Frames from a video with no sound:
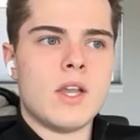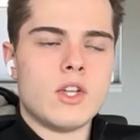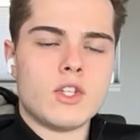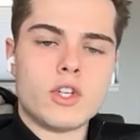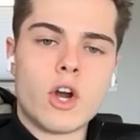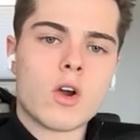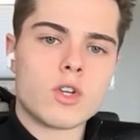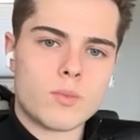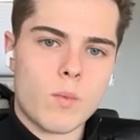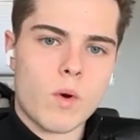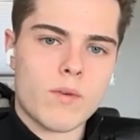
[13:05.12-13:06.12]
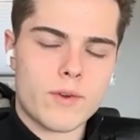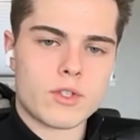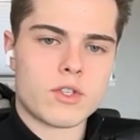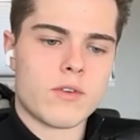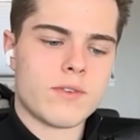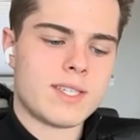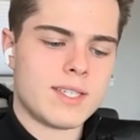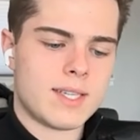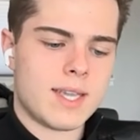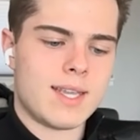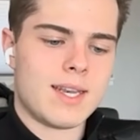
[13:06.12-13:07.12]
Charge more for your services
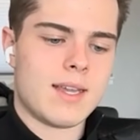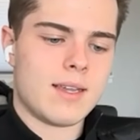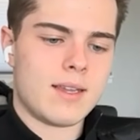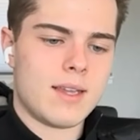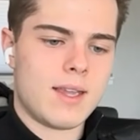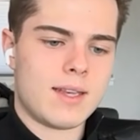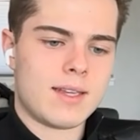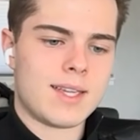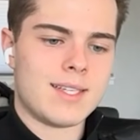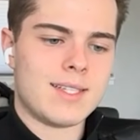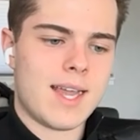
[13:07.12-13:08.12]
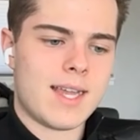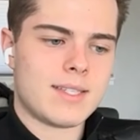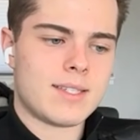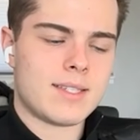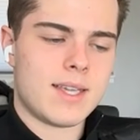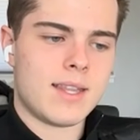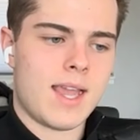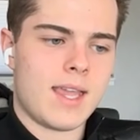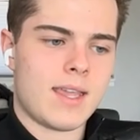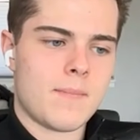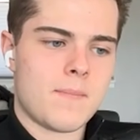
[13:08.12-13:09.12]
and condense and
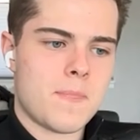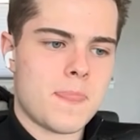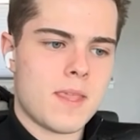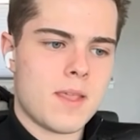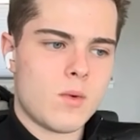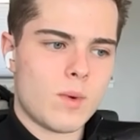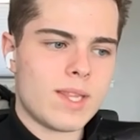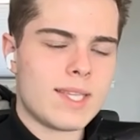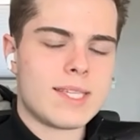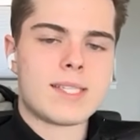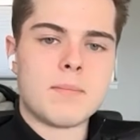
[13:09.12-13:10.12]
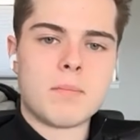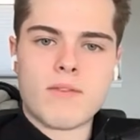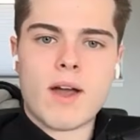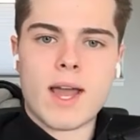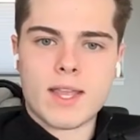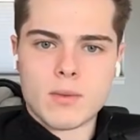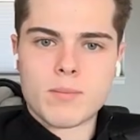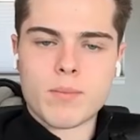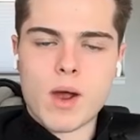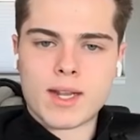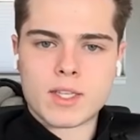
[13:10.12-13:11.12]
like really simplify your
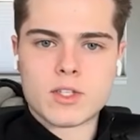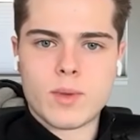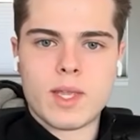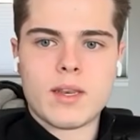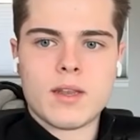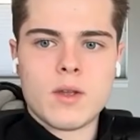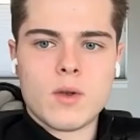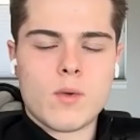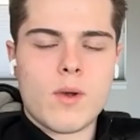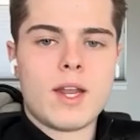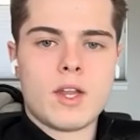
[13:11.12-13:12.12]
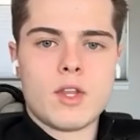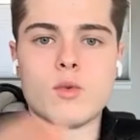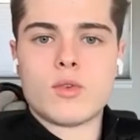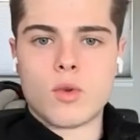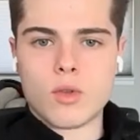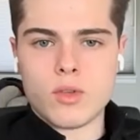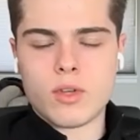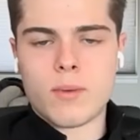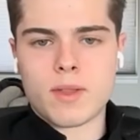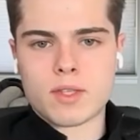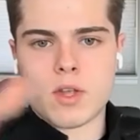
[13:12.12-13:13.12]
product suite. Right now, you jumped
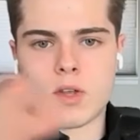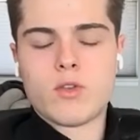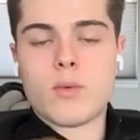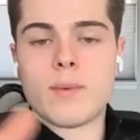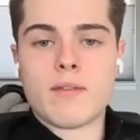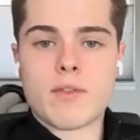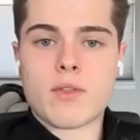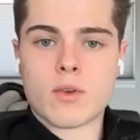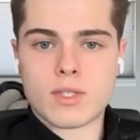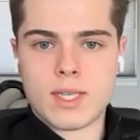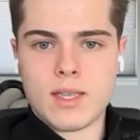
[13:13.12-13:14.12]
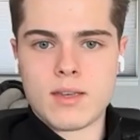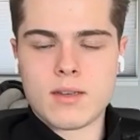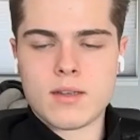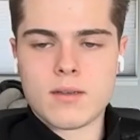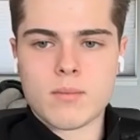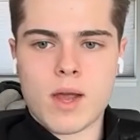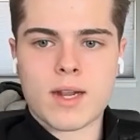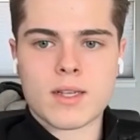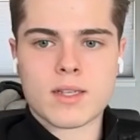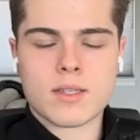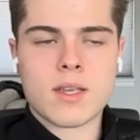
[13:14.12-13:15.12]
on this call, you told me you have 13
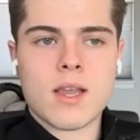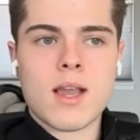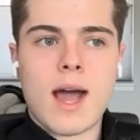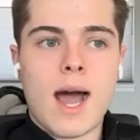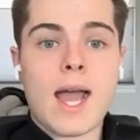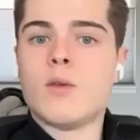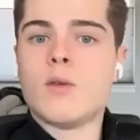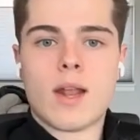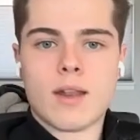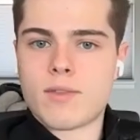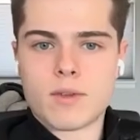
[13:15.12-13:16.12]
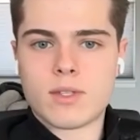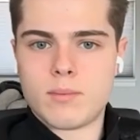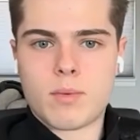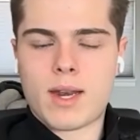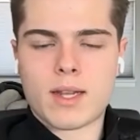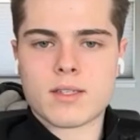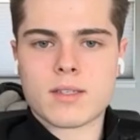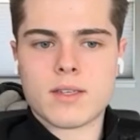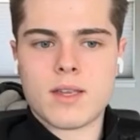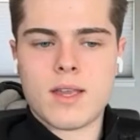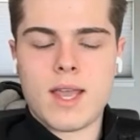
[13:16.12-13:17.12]
products. I do not have 13 products.
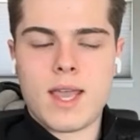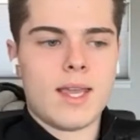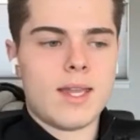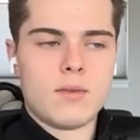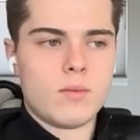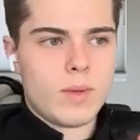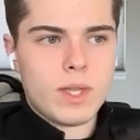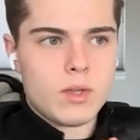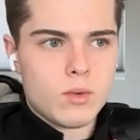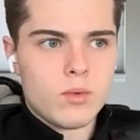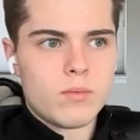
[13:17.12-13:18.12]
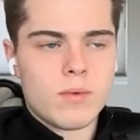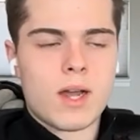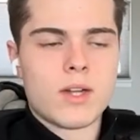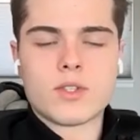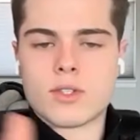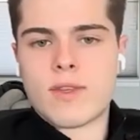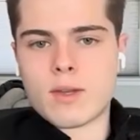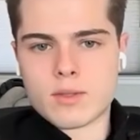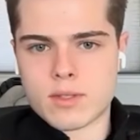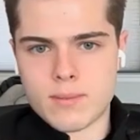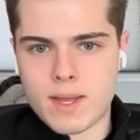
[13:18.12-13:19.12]
And we do hundreds of
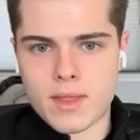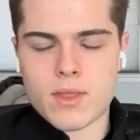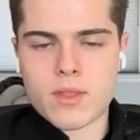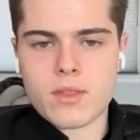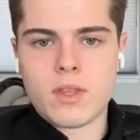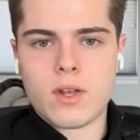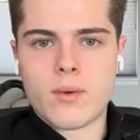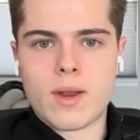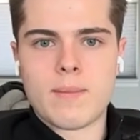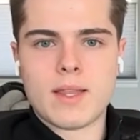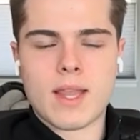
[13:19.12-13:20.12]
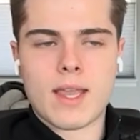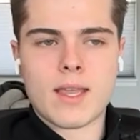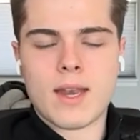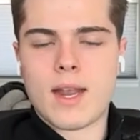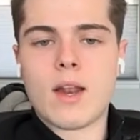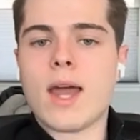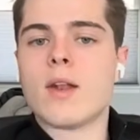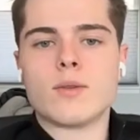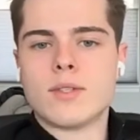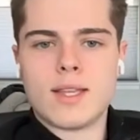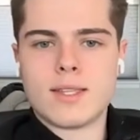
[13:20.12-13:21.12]
thousands a month. You know what I mean? Like, and I
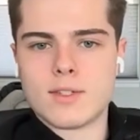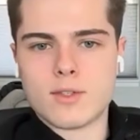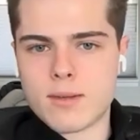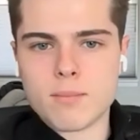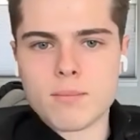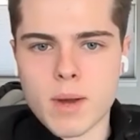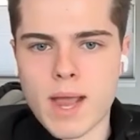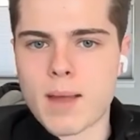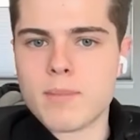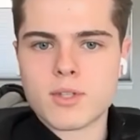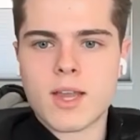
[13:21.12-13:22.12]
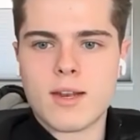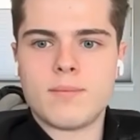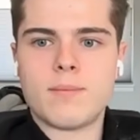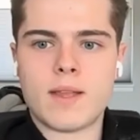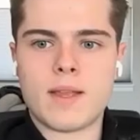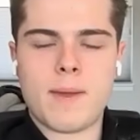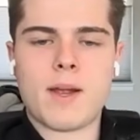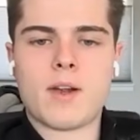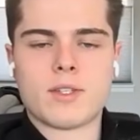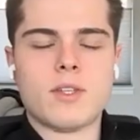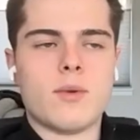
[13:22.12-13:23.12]
don't say that to try to brag. I'm just kind of in
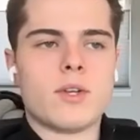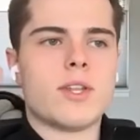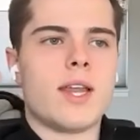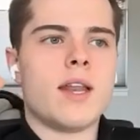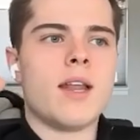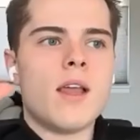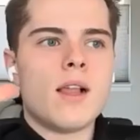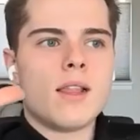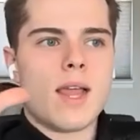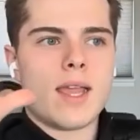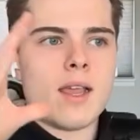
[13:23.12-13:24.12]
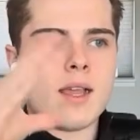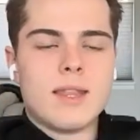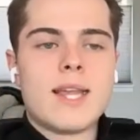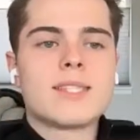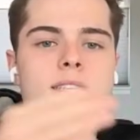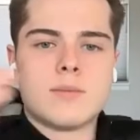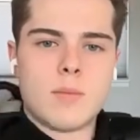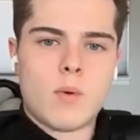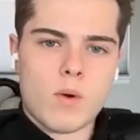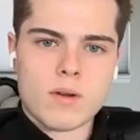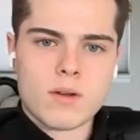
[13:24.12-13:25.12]
comparison, you understand. Like, less is
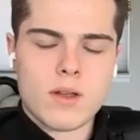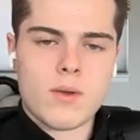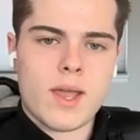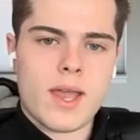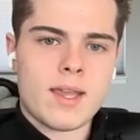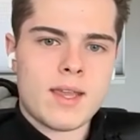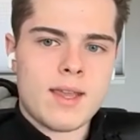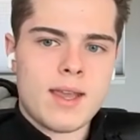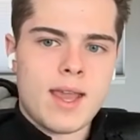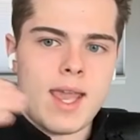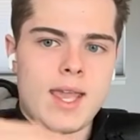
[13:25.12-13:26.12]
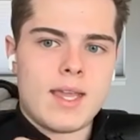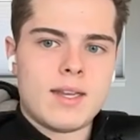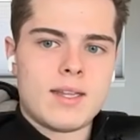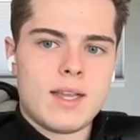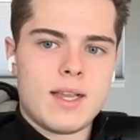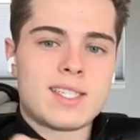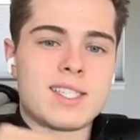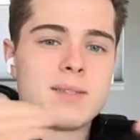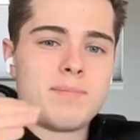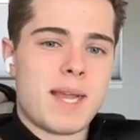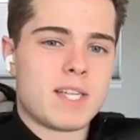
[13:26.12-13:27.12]
more, okay? And
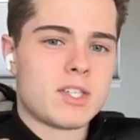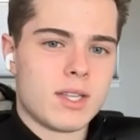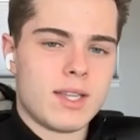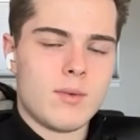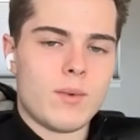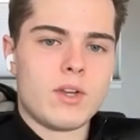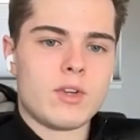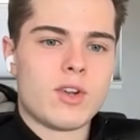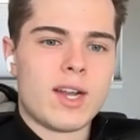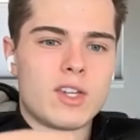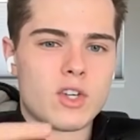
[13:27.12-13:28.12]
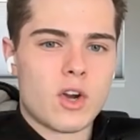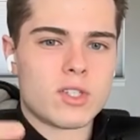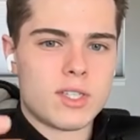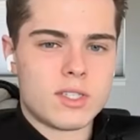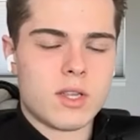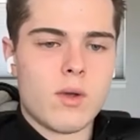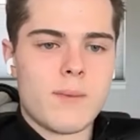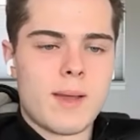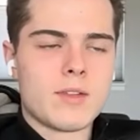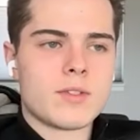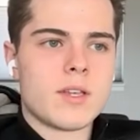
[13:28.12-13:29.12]
especially when you're trying to charge these low
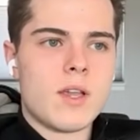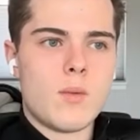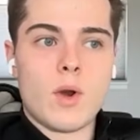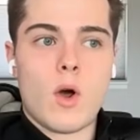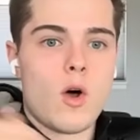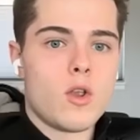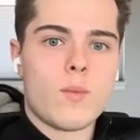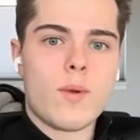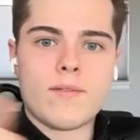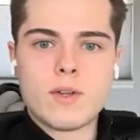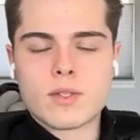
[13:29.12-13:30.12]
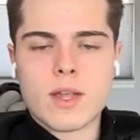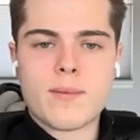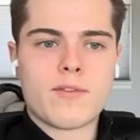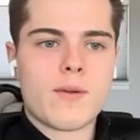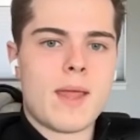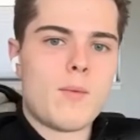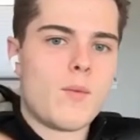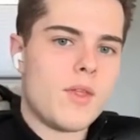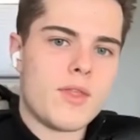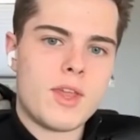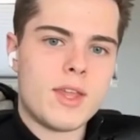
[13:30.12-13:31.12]
amounts, when all your revenue is coming from that
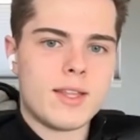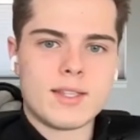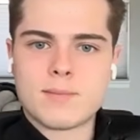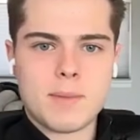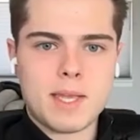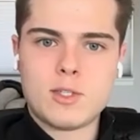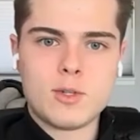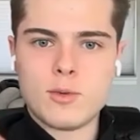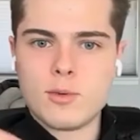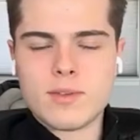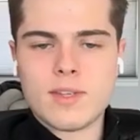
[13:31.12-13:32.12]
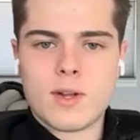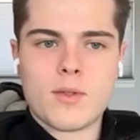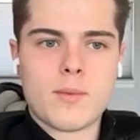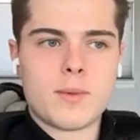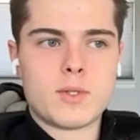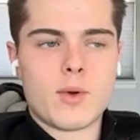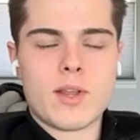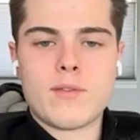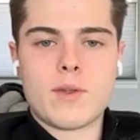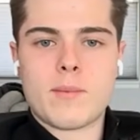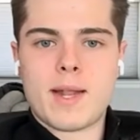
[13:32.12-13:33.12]
one thing that's made you, the majority
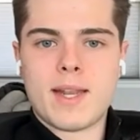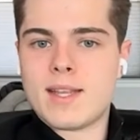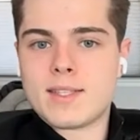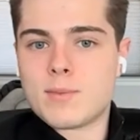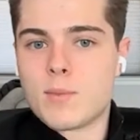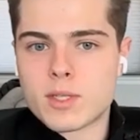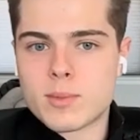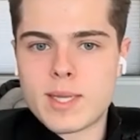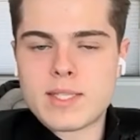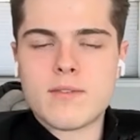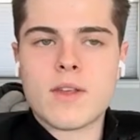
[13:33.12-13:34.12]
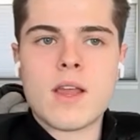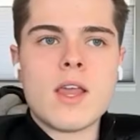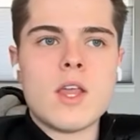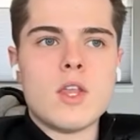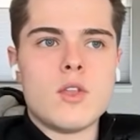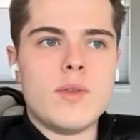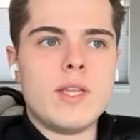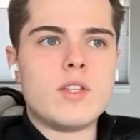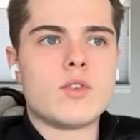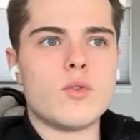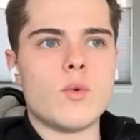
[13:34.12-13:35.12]
of your money that's more expensive, you need
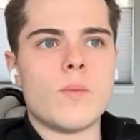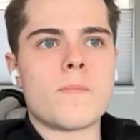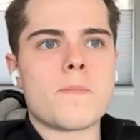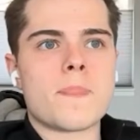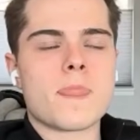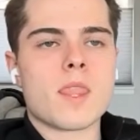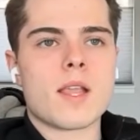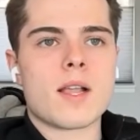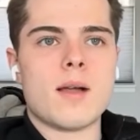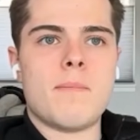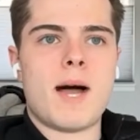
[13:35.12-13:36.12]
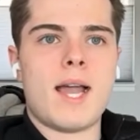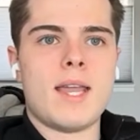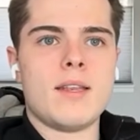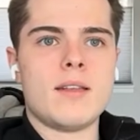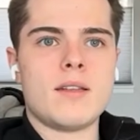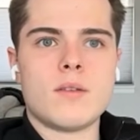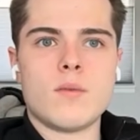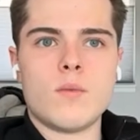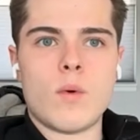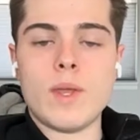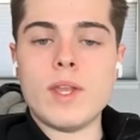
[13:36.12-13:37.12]
to combine
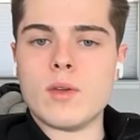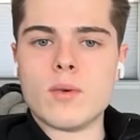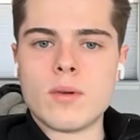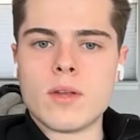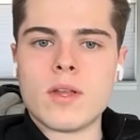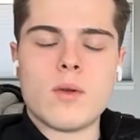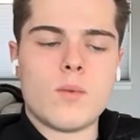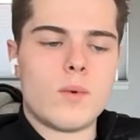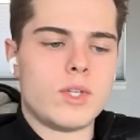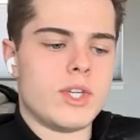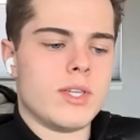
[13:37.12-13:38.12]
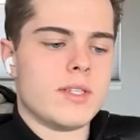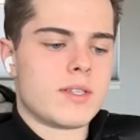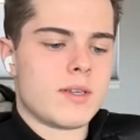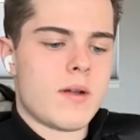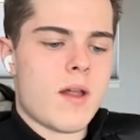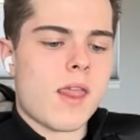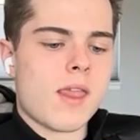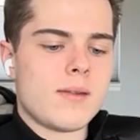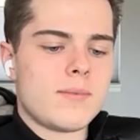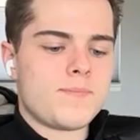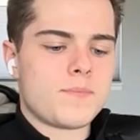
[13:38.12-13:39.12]
what we do, which is
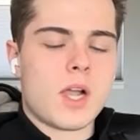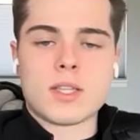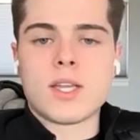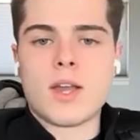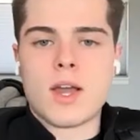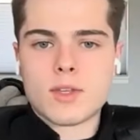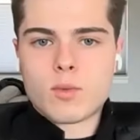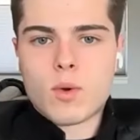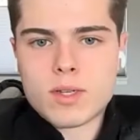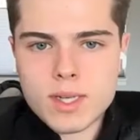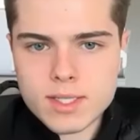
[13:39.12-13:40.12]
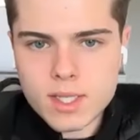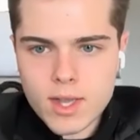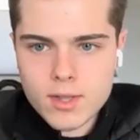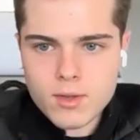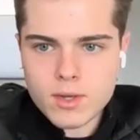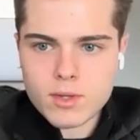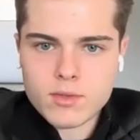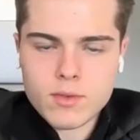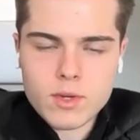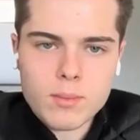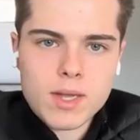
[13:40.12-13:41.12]
I'll tell you how this works and I'll tell you how you can do this
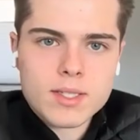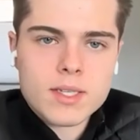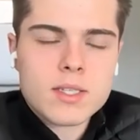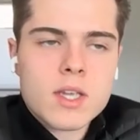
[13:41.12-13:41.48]
for your process.